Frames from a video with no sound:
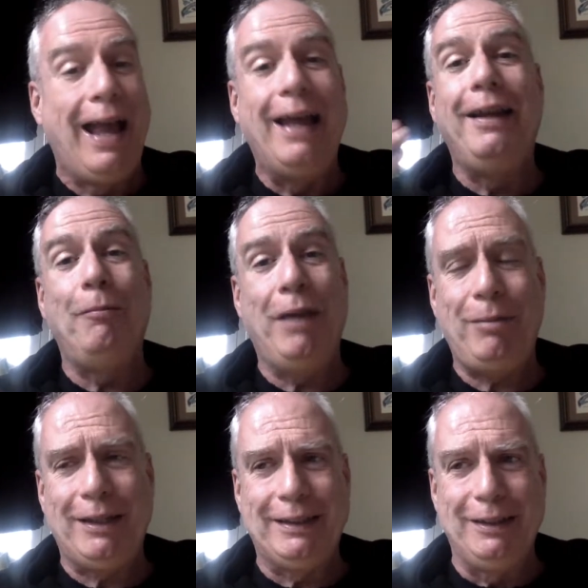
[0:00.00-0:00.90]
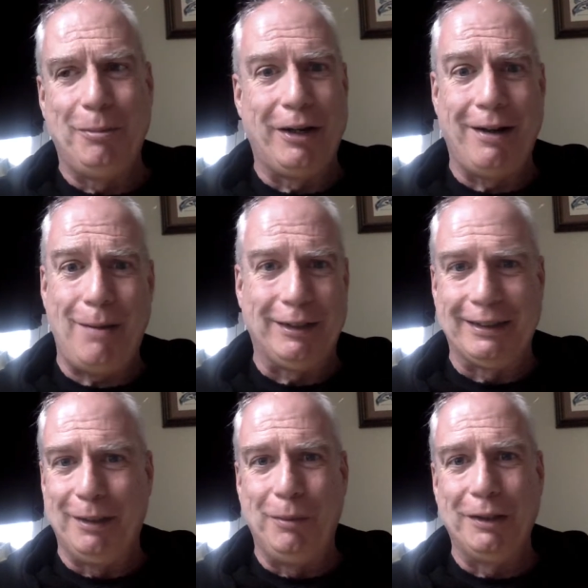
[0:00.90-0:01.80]
and maybe it's a Newbury Comics
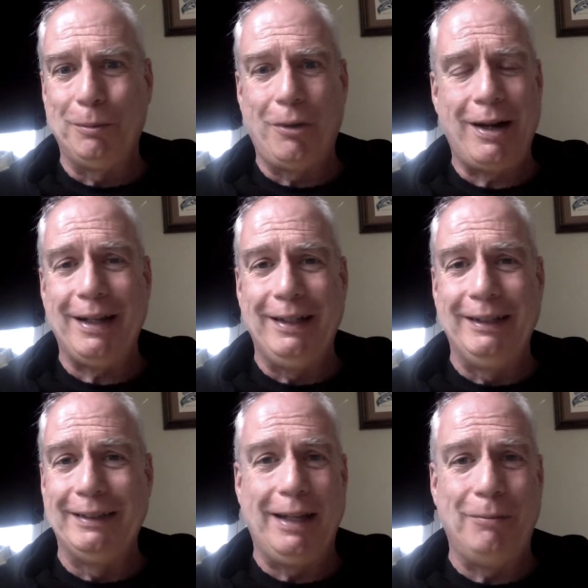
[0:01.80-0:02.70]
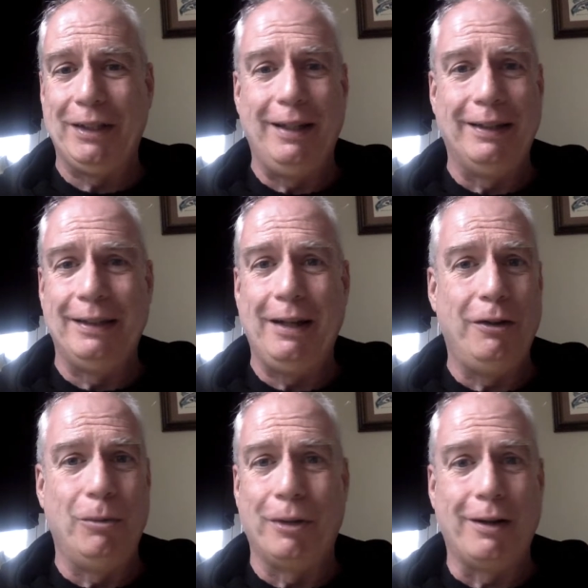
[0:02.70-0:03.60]
thing because Mark and his Deb say that their
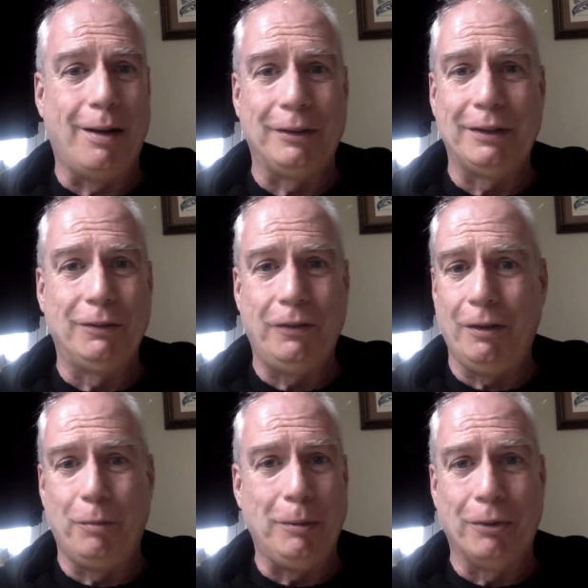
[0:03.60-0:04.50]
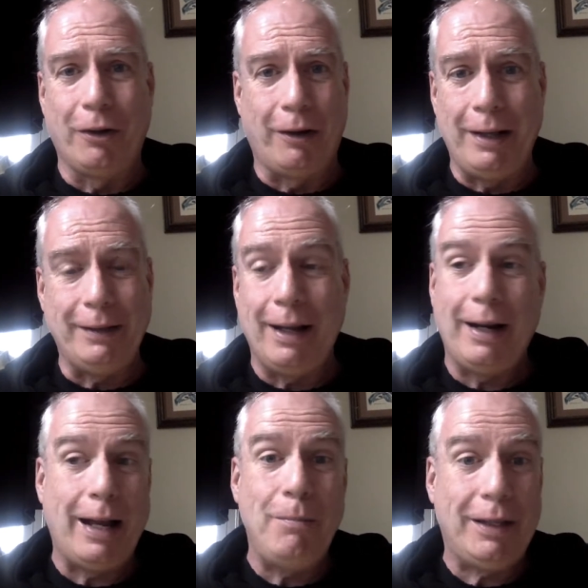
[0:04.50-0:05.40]
Newbury Comics is full of people that are like that,
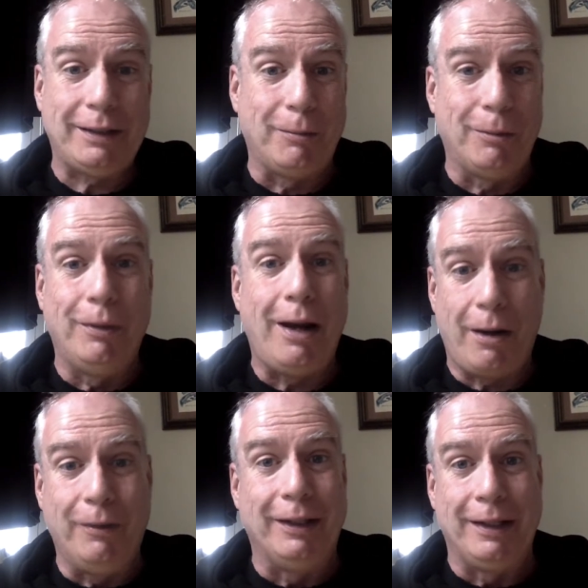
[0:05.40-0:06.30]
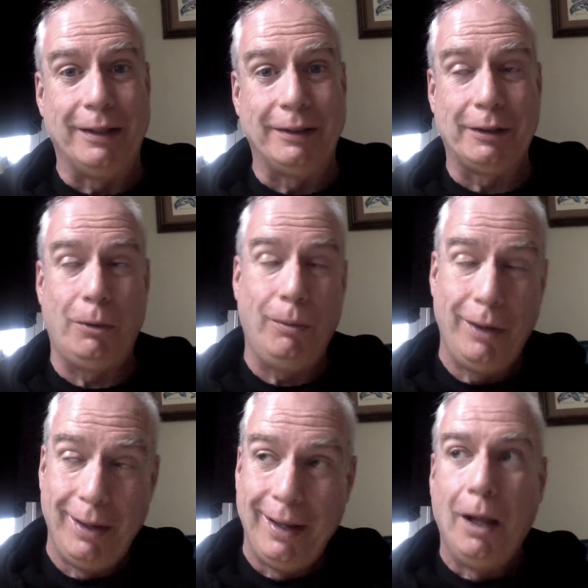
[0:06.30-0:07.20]
and I met some of them. They are really nice. So,
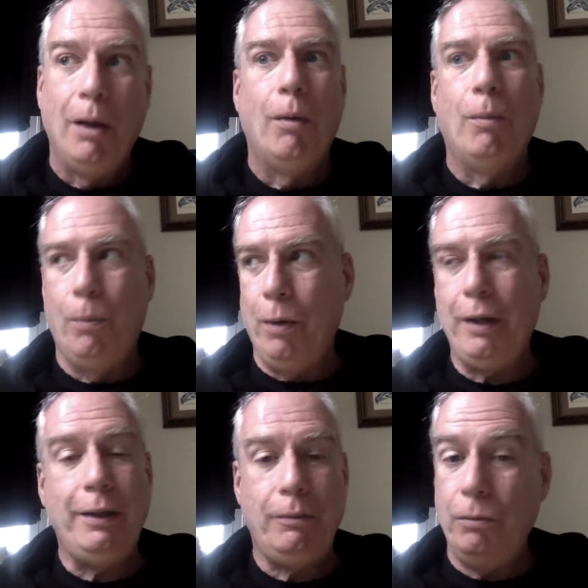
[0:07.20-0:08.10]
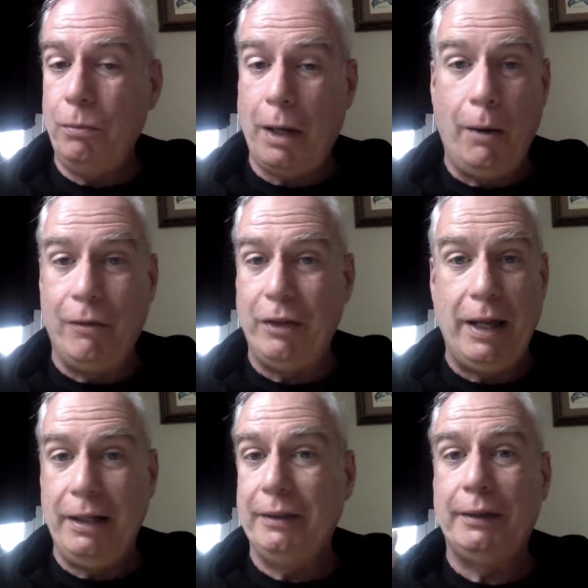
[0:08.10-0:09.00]
however,
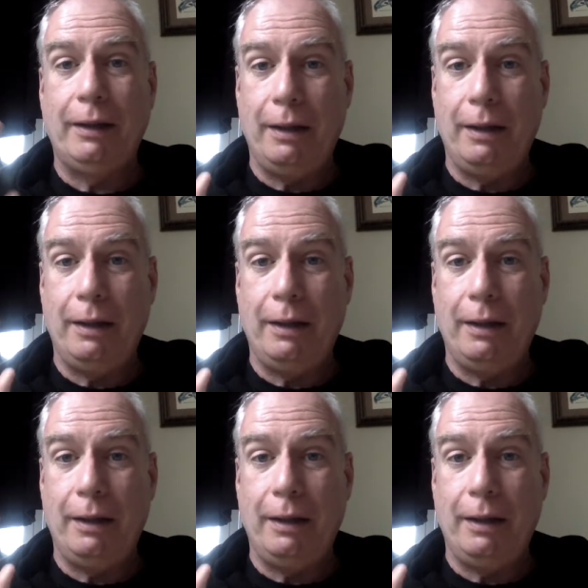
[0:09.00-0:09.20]
that is,